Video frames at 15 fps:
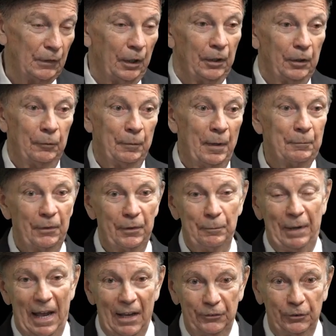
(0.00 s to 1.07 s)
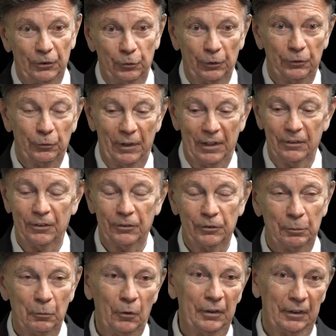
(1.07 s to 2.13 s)
Remember, the passage was read this
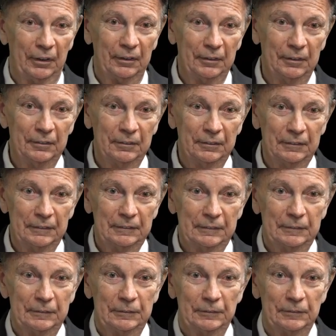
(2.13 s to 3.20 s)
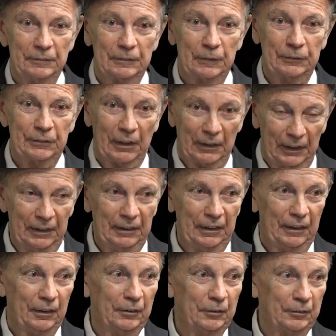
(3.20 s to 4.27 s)
morning. The
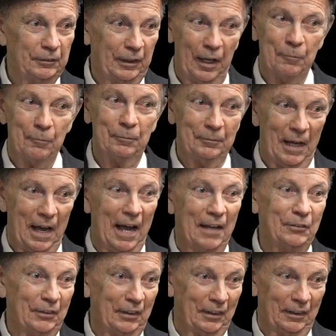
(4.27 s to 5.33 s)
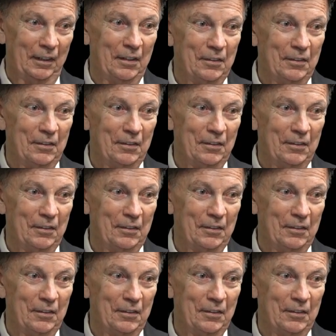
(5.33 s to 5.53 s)
lady kept asking, and